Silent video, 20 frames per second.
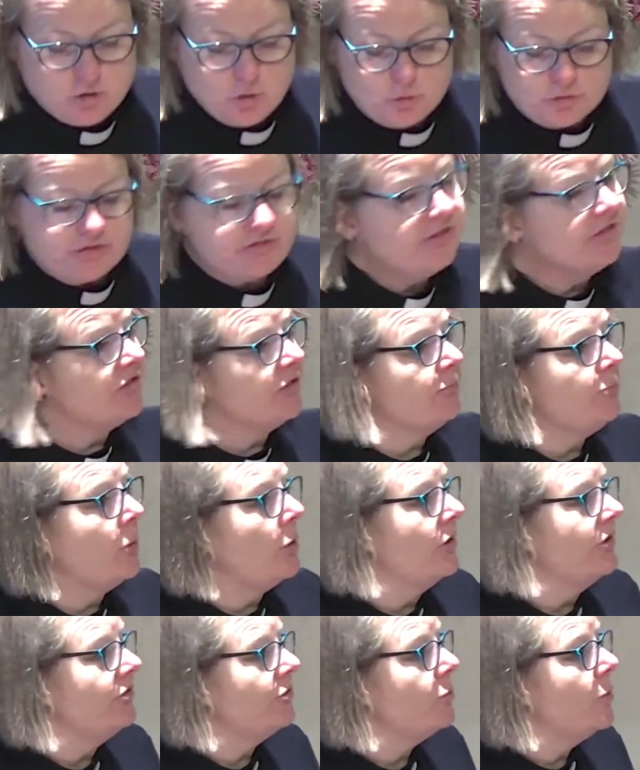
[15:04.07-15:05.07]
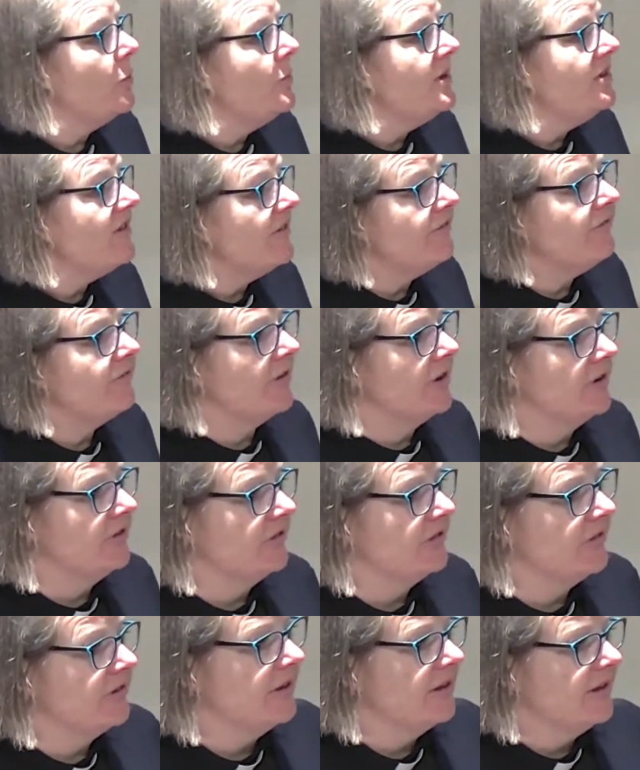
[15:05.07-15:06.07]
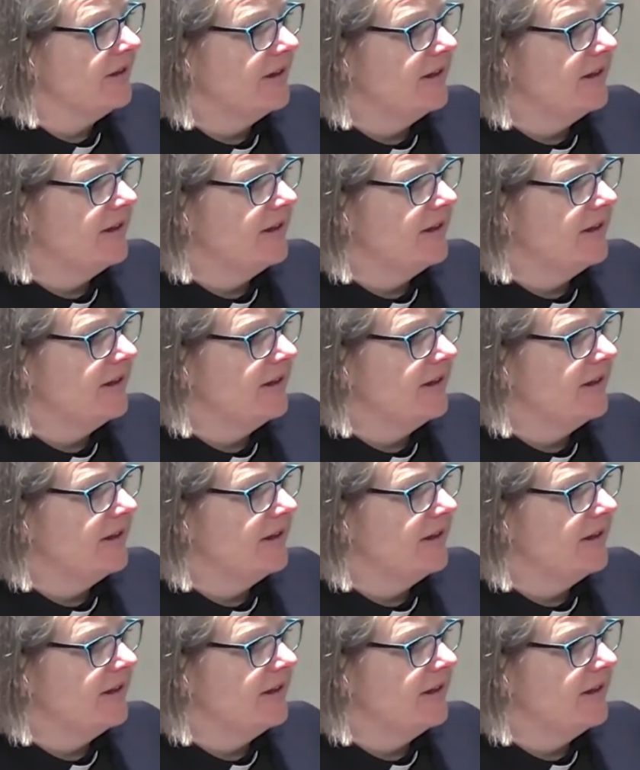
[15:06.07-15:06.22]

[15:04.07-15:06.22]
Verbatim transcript: Your decision points will be different